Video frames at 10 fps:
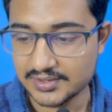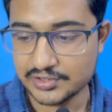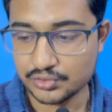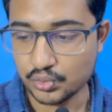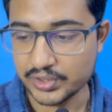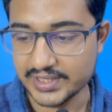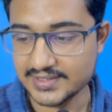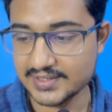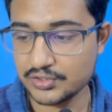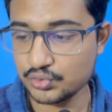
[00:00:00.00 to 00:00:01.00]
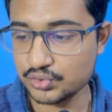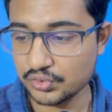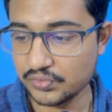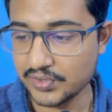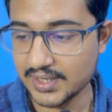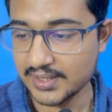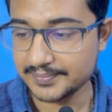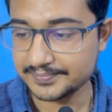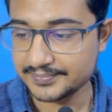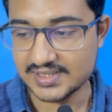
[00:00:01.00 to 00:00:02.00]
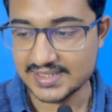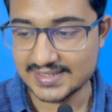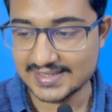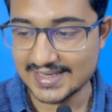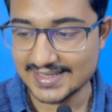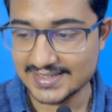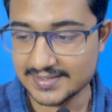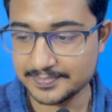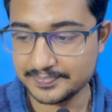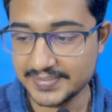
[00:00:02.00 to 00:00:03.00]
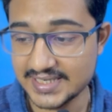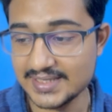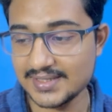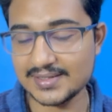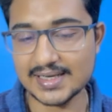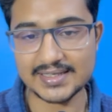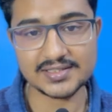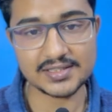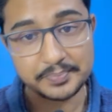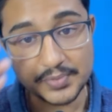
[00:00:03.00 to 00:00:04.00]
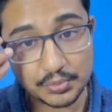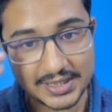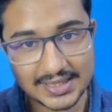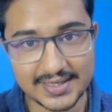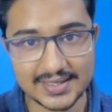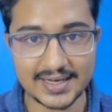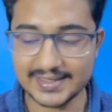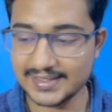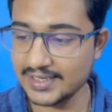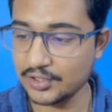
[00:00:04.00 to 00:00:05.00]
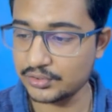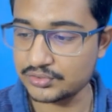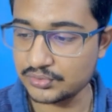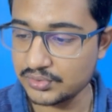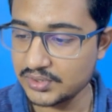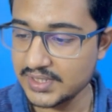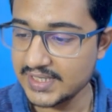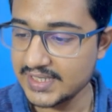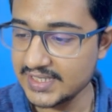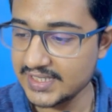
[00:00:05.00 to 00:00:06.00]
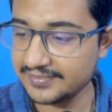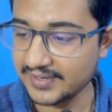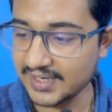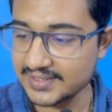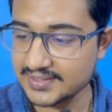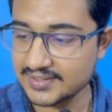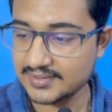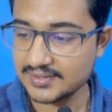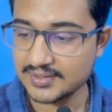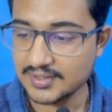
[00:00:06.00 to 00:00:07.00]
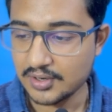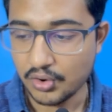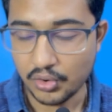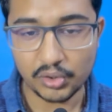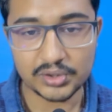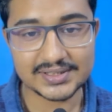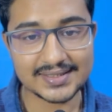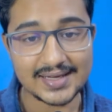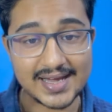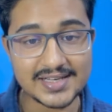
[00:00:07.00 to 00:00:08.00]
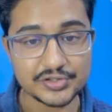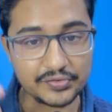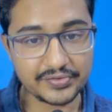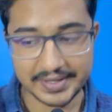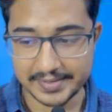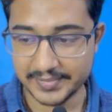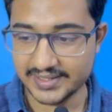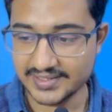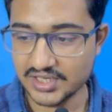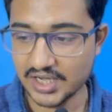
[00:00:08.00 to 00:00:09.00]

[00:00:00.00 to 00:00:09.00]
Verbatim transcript: the scoring skew sofa GCSP, that is the pupillary criteria, also EFAST, all the kinds of hemorrhage